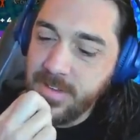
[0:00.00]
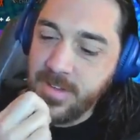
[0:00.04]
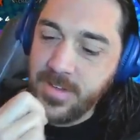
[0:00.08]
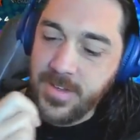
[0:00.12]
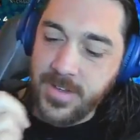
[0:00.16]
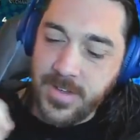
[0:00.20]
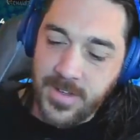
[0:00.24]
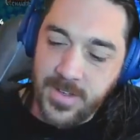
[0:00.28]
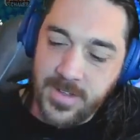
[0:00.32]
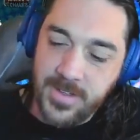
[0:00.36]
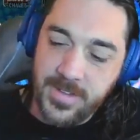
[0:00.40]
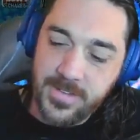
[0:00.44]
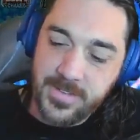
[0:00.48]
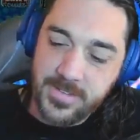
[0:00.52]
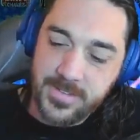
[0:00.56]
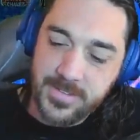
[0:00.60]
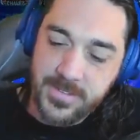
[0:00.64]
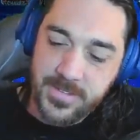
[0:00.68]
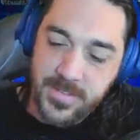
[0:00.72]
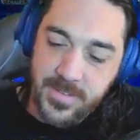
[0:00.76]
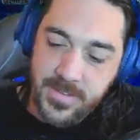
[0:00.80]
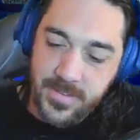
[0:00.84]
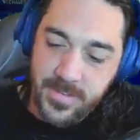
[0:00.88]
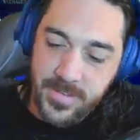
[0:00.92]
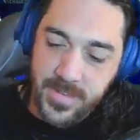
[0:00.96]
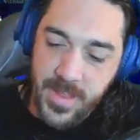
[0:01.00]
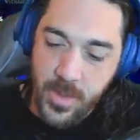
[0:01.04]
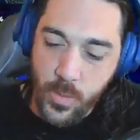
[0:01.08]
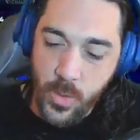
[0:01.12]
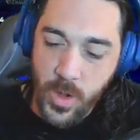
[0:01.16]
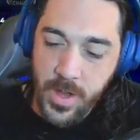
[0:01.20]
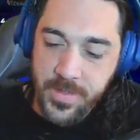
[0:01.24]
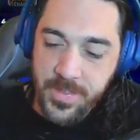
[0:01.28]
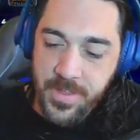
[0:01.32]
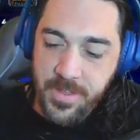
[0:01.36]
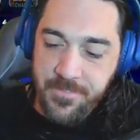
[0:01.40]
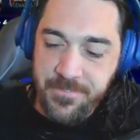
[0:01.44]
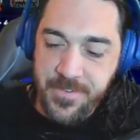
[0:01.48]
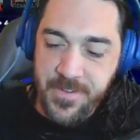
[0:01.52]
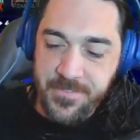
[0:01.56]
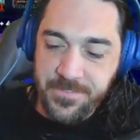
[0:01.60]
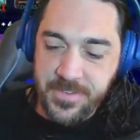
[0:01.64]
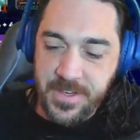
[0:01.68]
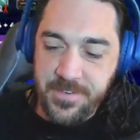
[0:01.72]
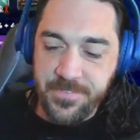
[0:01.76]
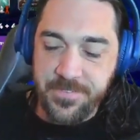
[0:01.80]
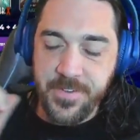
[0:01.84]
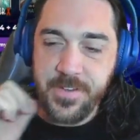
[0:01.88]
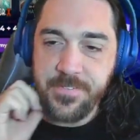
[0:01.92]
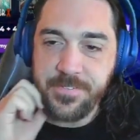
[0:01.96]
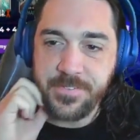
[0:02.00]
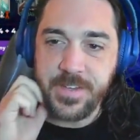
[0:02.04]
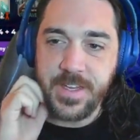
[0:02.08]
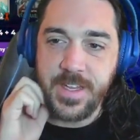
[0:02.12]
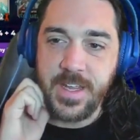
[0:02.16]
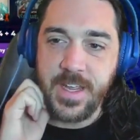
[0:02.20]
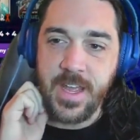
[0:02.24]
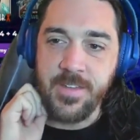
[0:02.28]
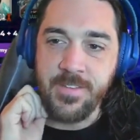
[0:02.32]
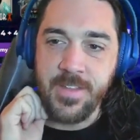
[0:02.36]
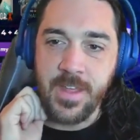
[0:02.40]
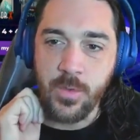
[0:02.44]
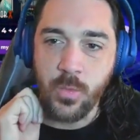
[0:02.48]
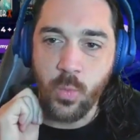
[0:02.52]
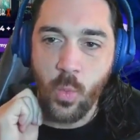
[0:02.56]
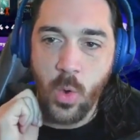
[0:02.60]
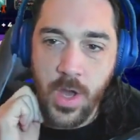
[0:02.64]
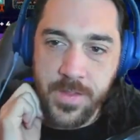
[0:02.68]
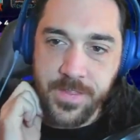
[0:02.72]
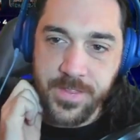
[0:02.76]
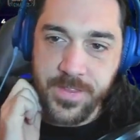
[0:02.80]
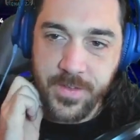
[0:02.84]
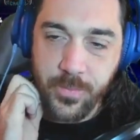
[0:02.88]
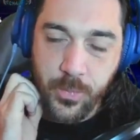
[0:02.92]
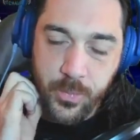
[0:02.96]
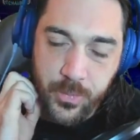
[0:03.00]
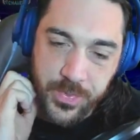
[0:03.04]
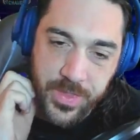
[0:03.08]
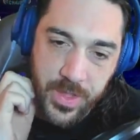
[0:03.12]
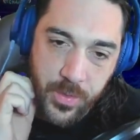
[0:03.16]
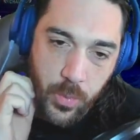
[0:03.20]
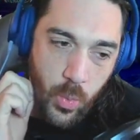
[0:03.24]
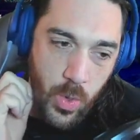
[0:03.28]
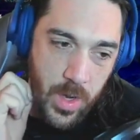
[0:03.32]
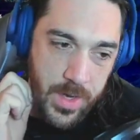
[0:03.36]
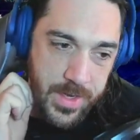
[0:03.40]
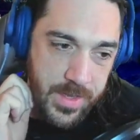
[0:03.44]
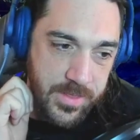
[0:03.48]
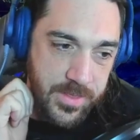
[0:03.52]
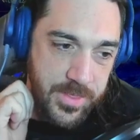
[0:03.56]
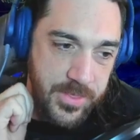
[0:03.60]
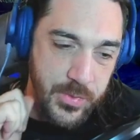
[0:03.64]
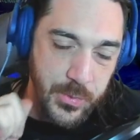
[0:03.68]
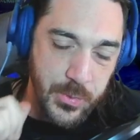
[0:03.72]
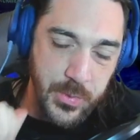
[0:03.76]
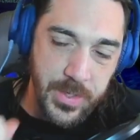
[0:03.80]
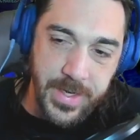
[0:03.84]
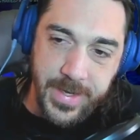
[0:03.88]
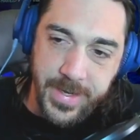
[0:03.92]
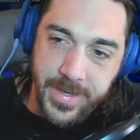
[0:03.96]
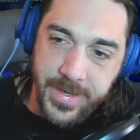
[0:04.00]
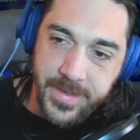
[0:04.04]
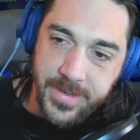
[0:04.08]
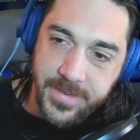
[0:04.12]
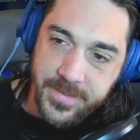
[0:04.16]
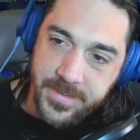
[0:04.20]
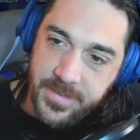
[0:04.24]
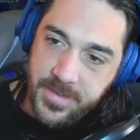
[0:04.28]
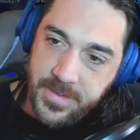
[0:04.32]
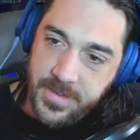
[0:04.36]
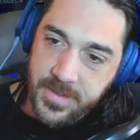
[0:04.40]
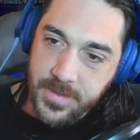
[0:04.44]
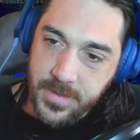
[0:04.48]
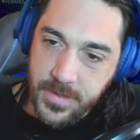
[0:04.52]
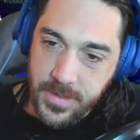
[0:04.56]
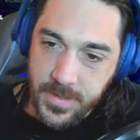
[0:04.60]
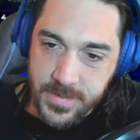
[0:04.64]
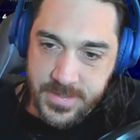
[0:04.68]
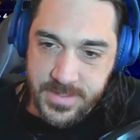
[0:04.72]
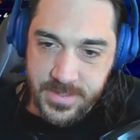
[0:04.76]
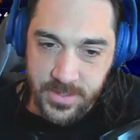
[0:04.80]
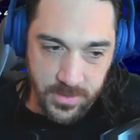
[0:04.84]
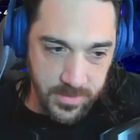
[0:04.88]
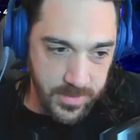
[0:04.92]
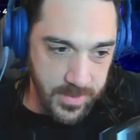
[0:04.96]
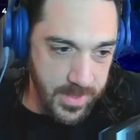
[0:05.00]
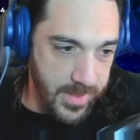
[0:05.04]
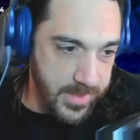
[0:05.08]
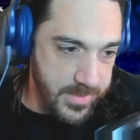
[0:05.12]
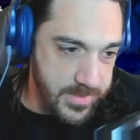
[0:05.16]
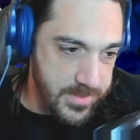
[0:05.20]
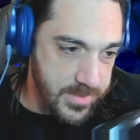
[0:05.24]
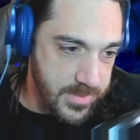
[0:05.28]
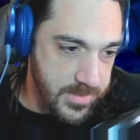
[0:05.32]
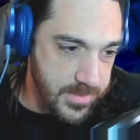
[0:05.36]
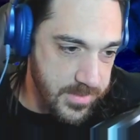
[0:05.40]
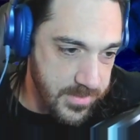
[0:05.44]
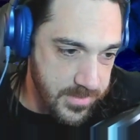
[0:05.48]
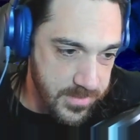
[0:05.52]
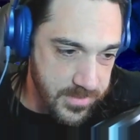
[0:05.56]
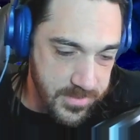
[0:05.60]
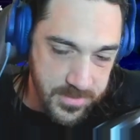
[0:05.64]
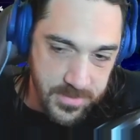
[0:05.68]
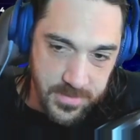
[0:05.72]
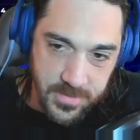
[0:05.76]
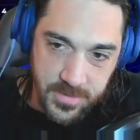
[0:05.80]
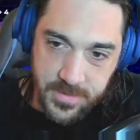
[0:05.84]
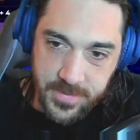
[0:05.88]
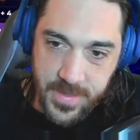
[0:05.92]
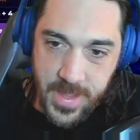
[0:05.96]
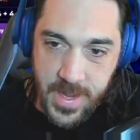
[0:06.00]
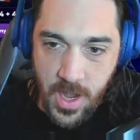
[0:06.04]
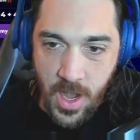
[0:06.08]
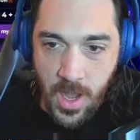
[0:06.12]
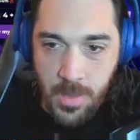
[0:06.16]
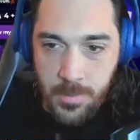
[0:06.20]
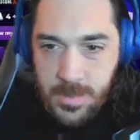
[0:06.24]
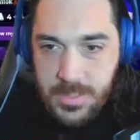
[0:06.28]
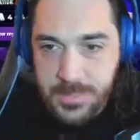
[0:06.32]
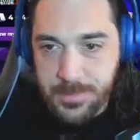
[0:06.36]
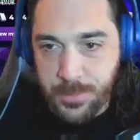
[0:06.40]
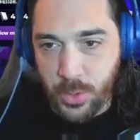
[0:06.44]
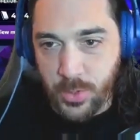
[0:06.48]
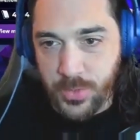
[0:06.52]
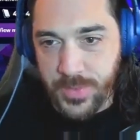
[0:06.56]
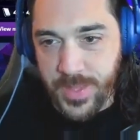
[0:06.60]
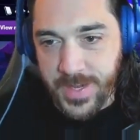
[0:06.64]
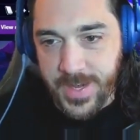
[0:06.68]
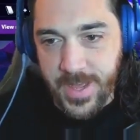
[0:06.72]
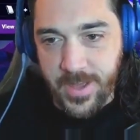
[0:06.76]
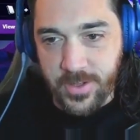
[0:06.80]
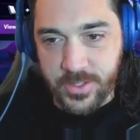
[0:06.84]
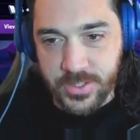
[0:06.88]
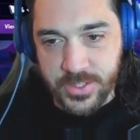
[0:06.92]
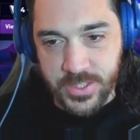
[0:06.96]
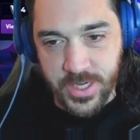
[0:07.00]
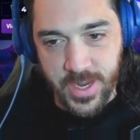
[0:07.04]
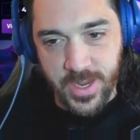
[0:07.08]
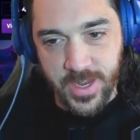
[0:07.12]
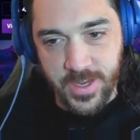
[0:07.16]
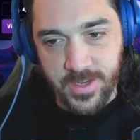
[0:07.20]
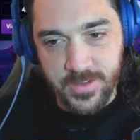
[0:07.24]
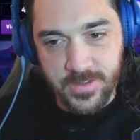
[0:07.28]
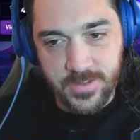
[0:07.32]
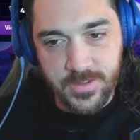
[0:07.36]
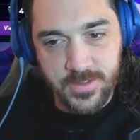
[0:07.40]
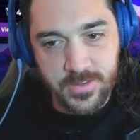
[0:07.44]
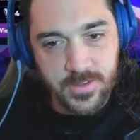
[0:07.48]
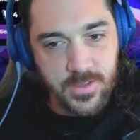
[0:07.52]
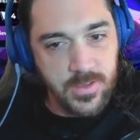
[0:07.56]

Oh. They won the 50-50 and then won the 1 and 3 and still lost. They almost pulled that out, chat.